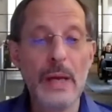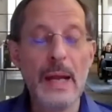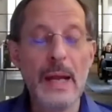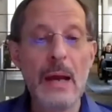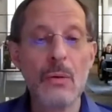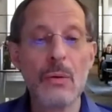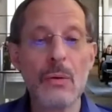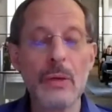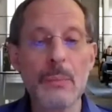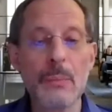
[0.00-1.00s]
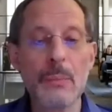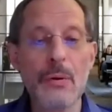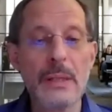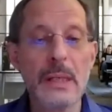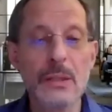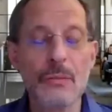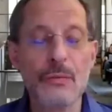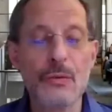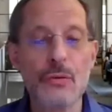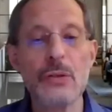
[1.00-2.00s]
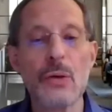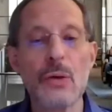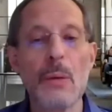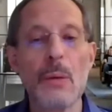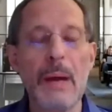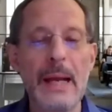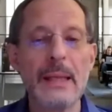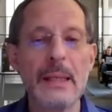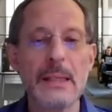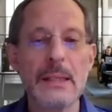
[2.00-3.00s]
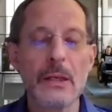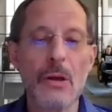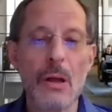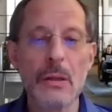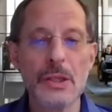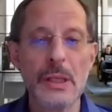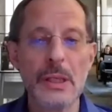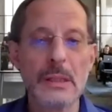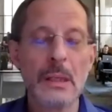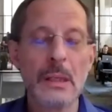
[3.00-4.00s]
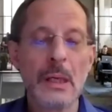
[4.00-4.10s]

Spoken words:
we now in the process of trying to combine these technologies